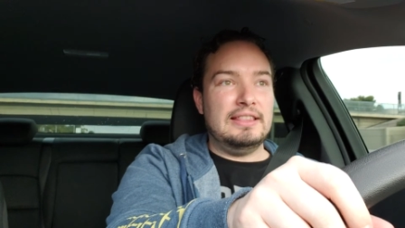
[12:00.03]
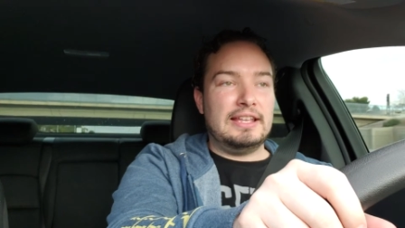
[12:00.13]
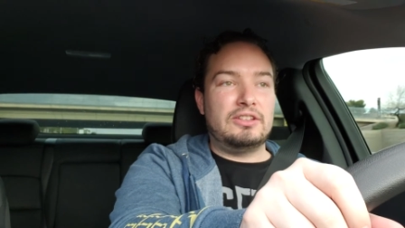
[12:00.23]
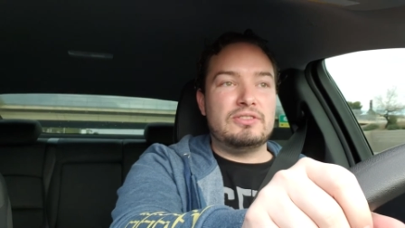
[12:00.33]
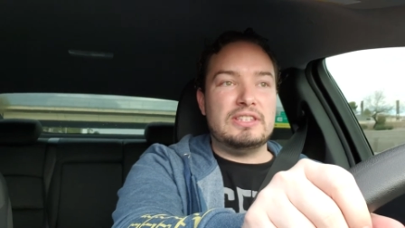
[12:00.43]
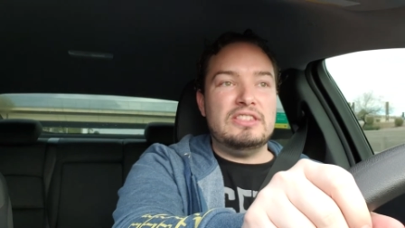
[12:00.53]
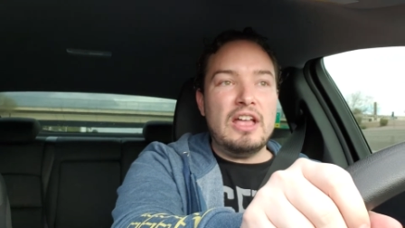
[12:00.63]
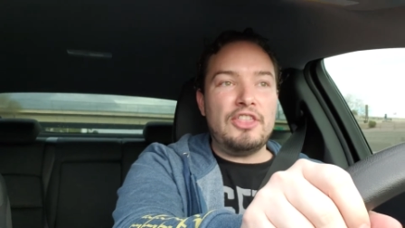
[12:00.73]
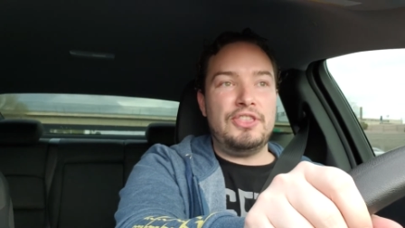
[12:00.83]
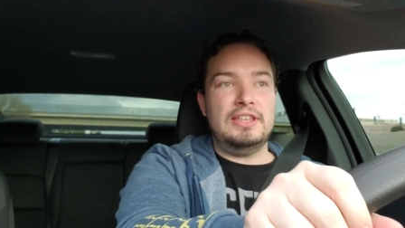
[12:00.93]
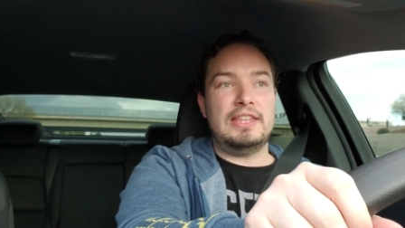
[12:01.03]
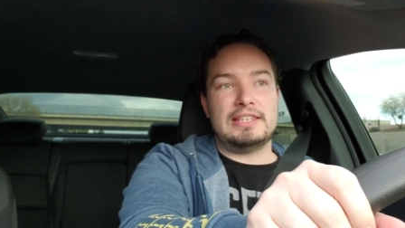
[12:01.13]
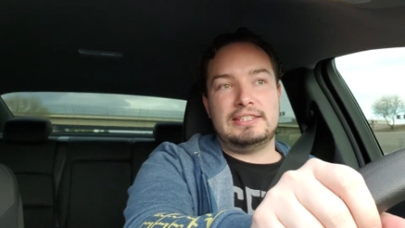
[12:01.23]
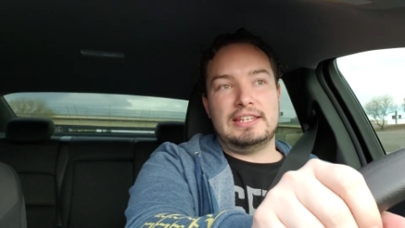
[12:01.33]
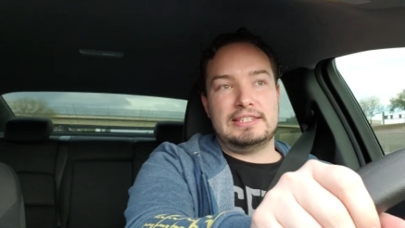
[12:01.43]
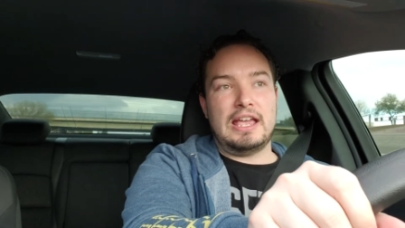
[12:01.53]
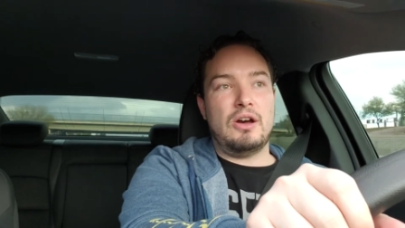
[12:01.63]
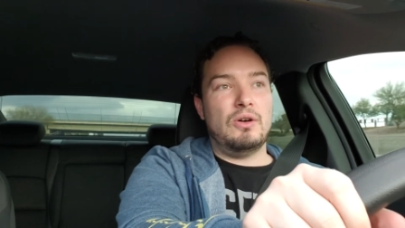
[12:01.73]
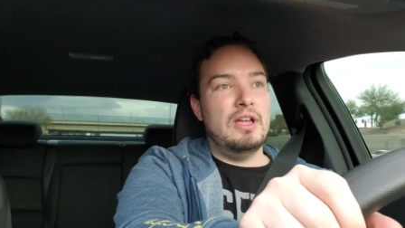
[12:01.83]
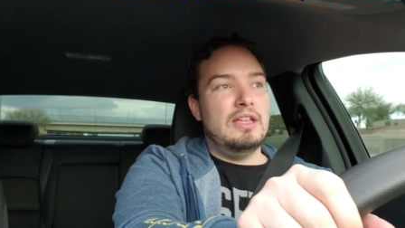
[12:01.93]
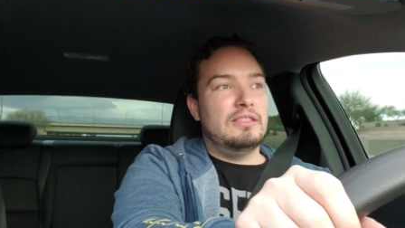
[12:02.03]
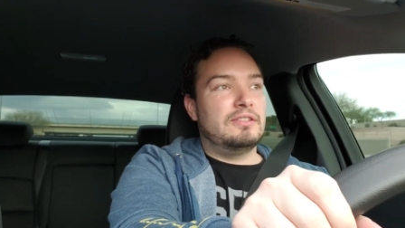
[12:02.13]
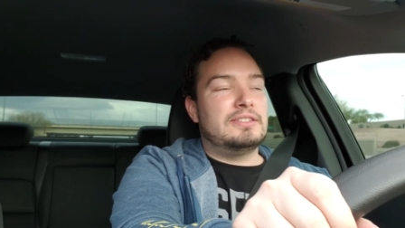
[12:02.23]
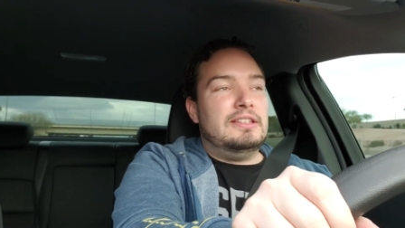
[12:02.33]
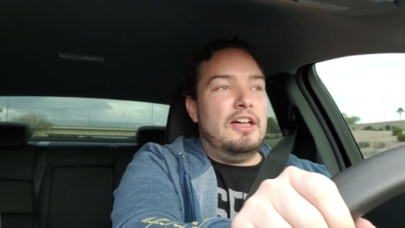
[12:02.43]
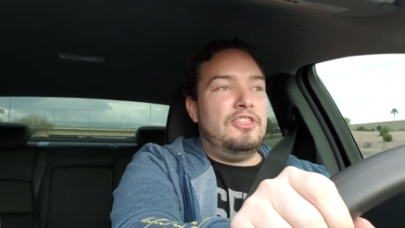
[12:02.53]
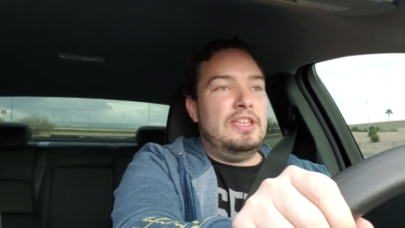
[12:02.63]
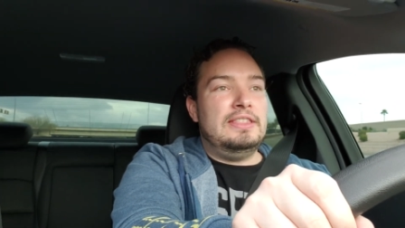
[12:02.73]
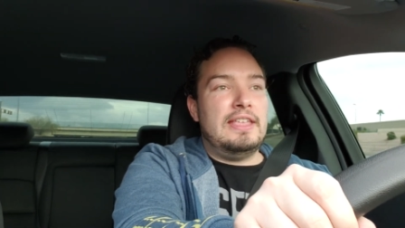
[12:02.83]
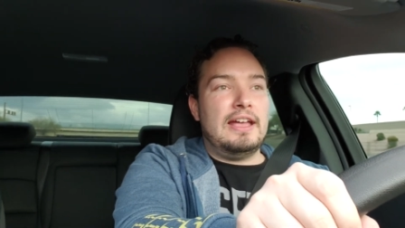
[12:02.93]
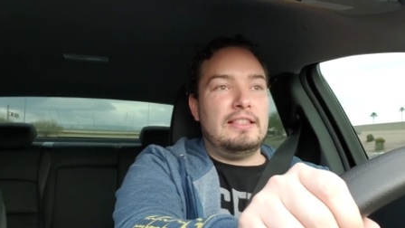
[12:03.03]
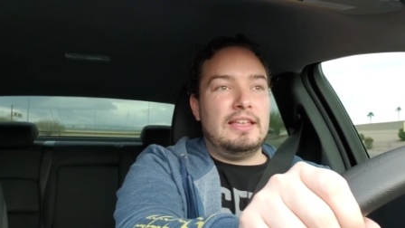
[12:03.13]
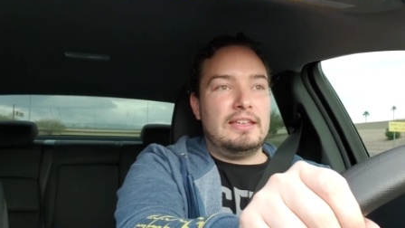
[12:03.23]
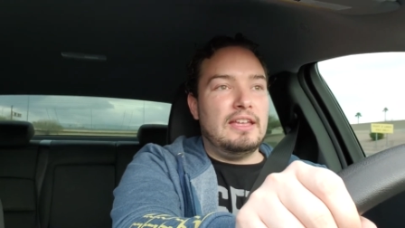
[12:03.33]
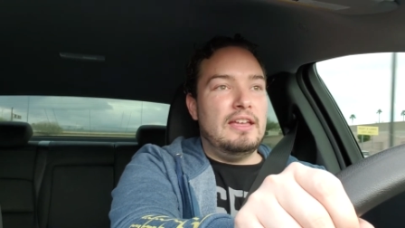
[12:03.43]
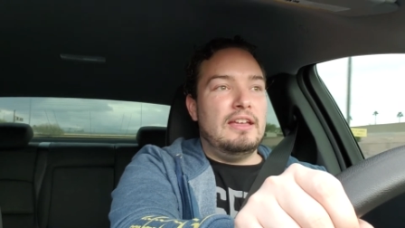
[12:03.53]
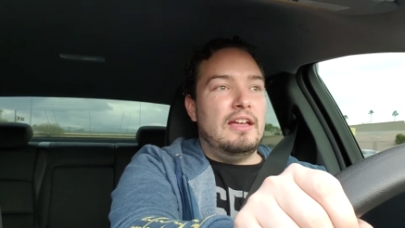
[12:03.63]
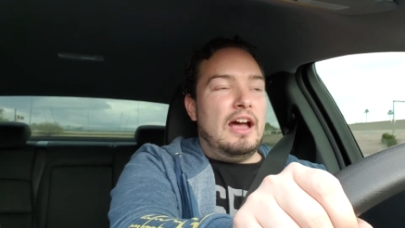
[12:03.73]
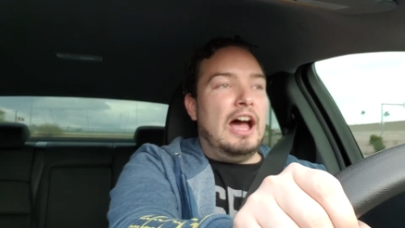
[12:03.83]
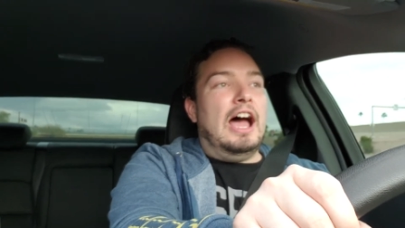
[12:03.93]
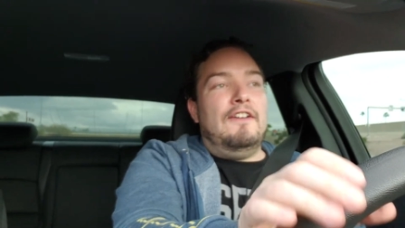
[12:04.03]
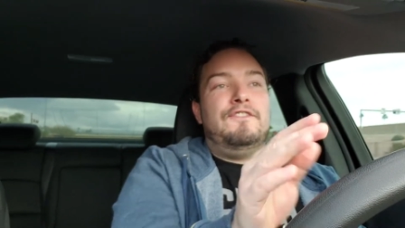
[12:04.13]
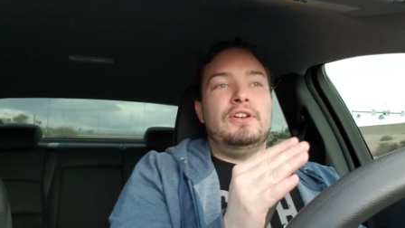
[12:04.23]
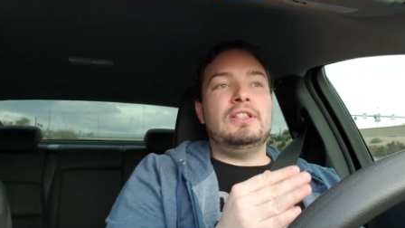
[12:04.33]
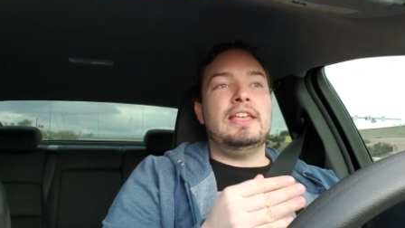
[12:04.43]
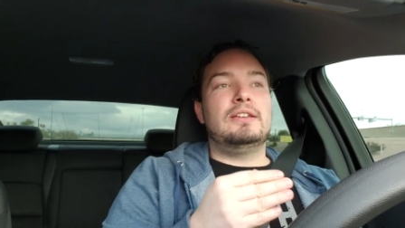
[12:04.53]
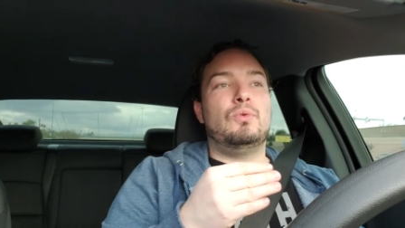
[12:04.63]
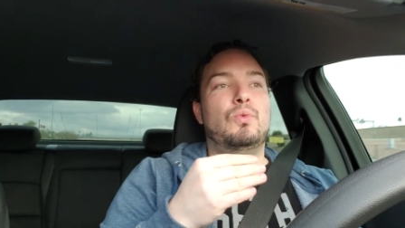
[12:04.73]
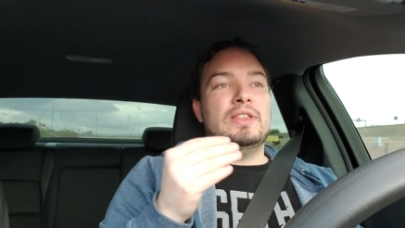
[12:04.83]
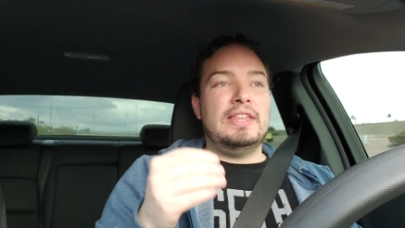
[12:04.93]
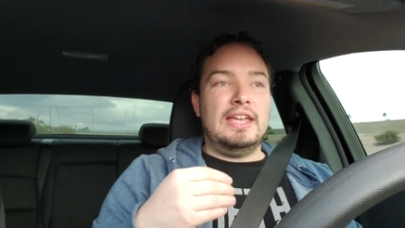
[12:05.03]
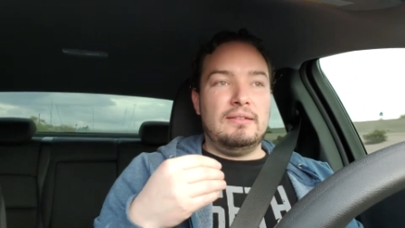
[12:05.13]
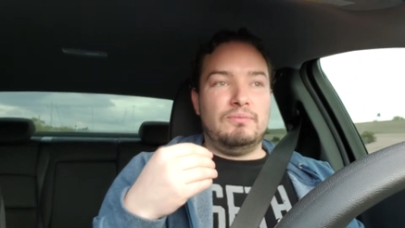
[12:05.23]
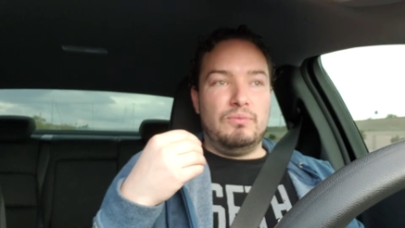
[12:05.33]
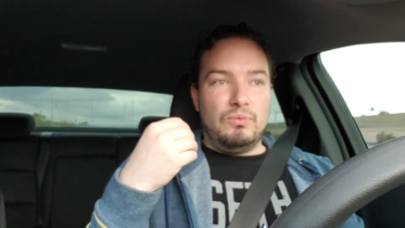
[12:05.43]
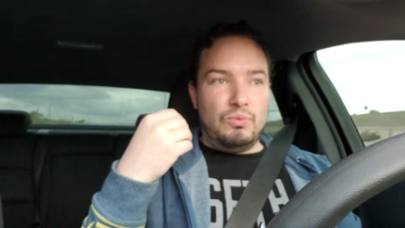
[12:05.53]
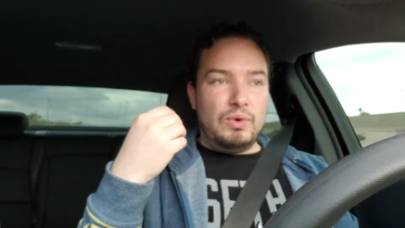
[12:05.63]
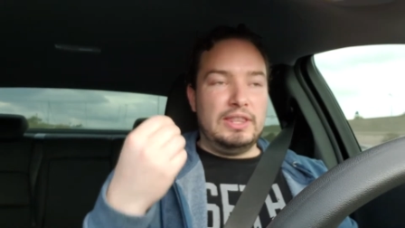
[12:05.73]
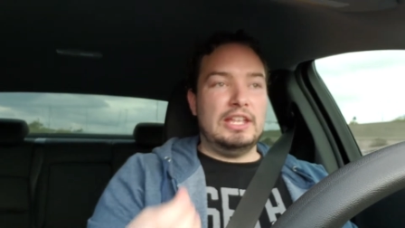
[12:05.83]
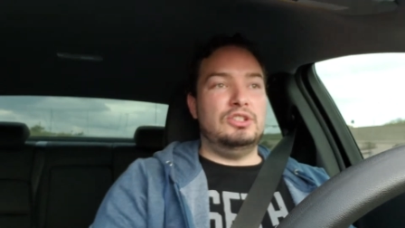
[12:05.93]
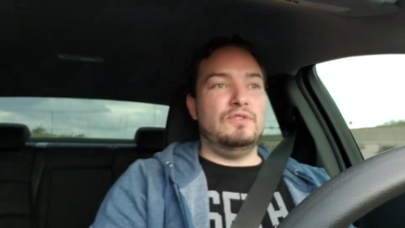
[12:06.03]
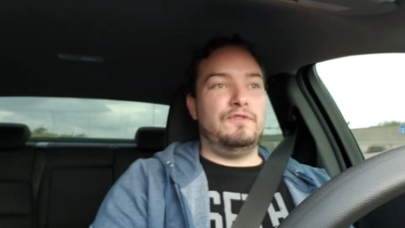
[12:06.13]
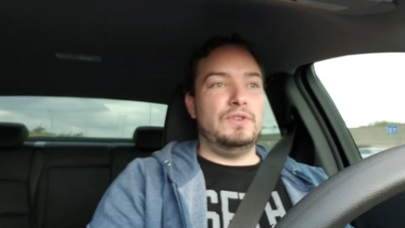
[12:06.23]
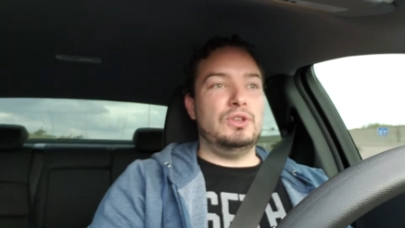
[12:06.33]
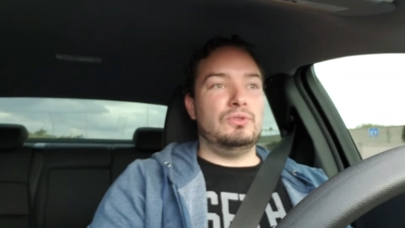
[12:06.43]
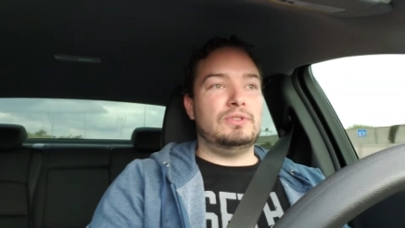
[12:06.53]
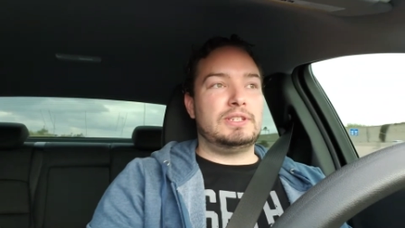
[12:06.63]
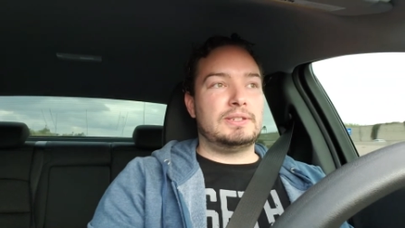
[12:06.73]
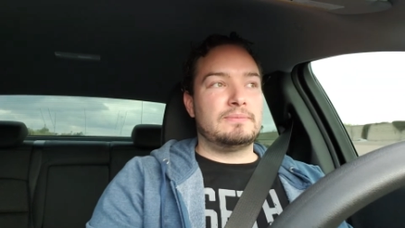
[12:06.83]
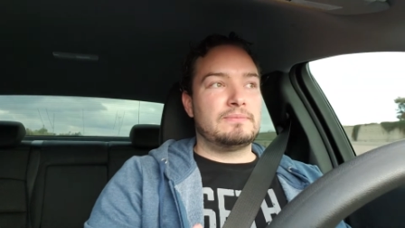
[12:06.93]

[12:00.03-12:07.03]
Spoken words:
There's nothing that sticks out. There's nothing that I feel like when they do feuds,